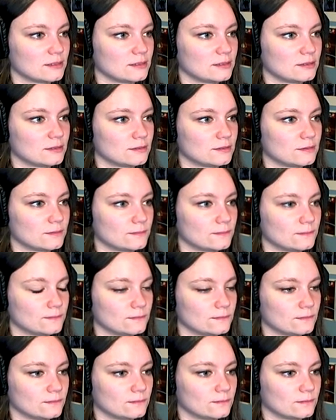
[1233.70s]

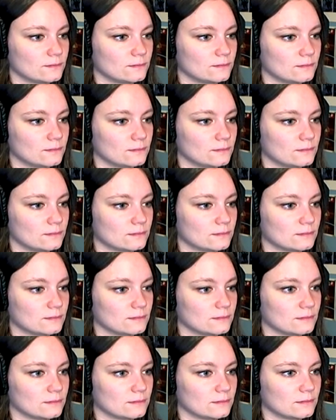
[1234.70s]

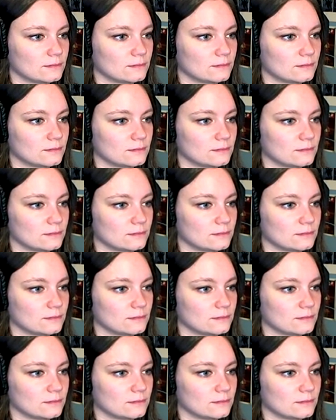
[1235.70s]
(silence)